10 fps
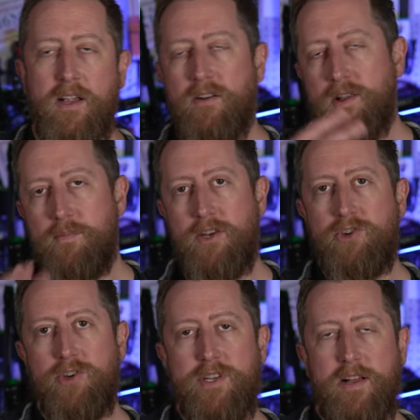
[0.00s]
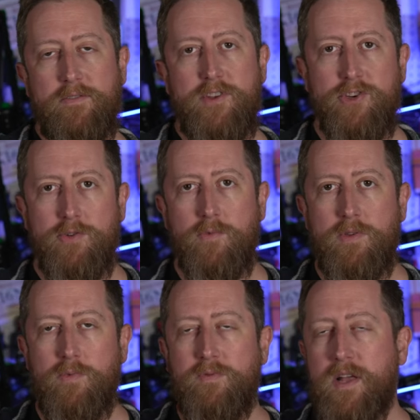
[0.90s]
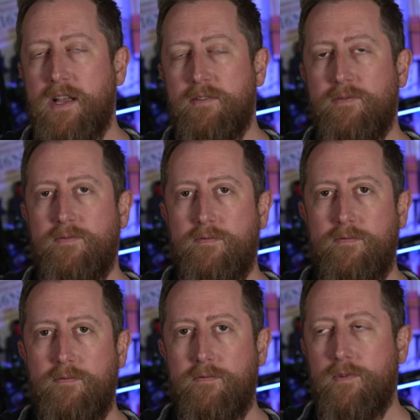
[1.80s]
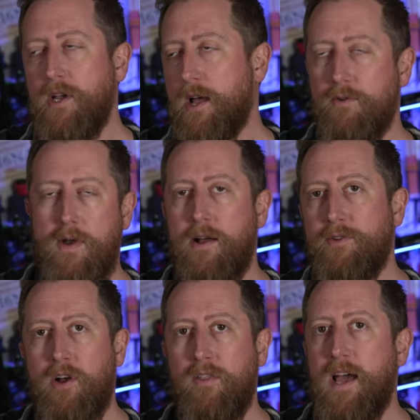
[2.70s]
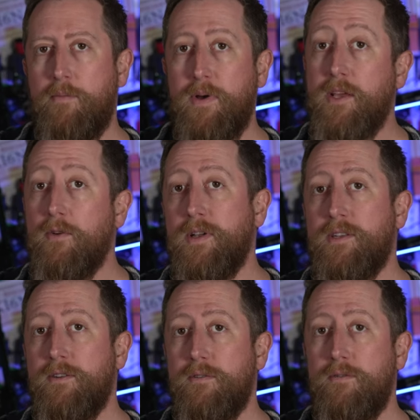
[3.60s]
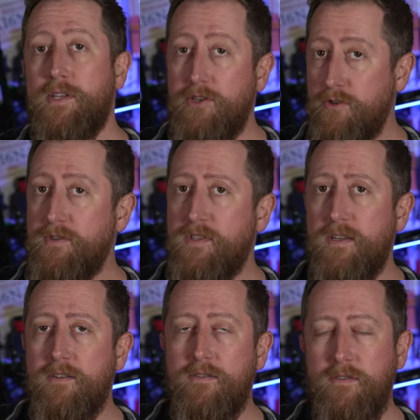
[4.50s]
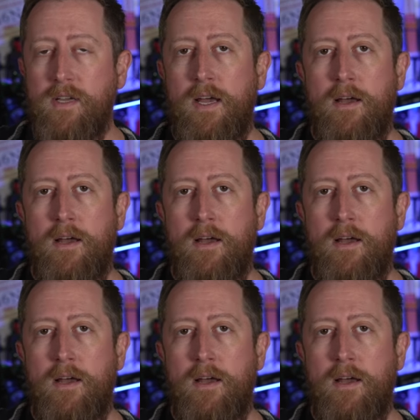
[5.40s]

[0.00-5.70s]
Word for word: I already mentioned television. We, we've kind of got around all that by going to digital signals.